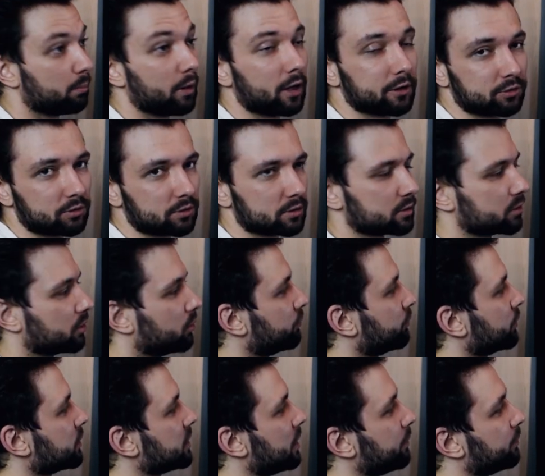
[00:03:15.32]
patterns. So
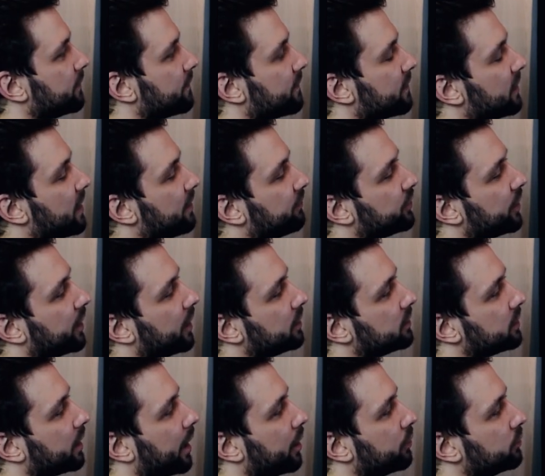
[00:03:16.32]
for example, in the left
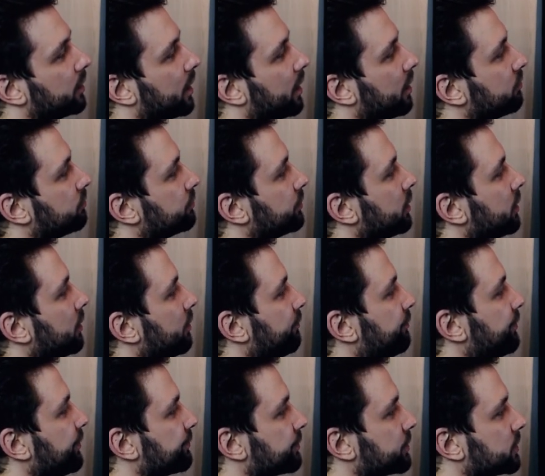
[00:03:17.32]
hand, I would have
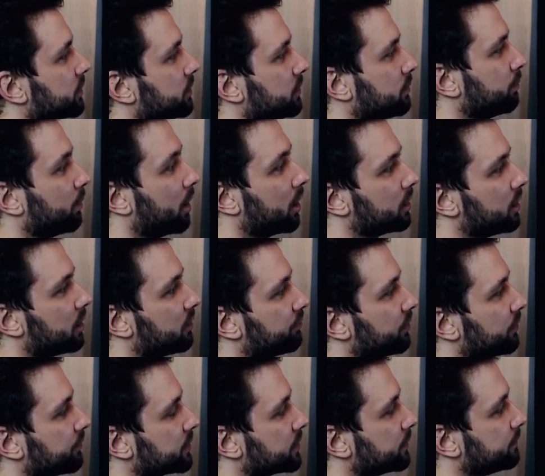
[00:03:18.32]
fifths, parallel
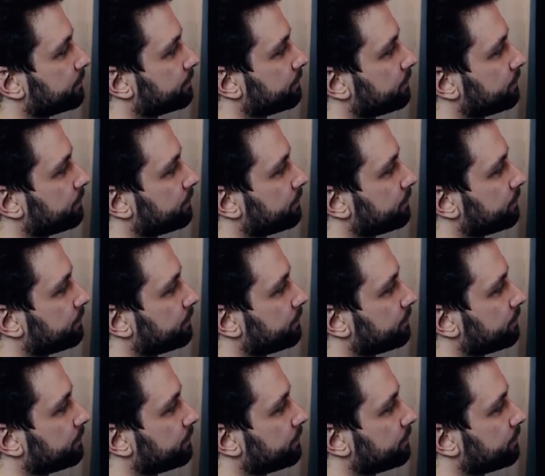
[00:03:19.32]
fifths.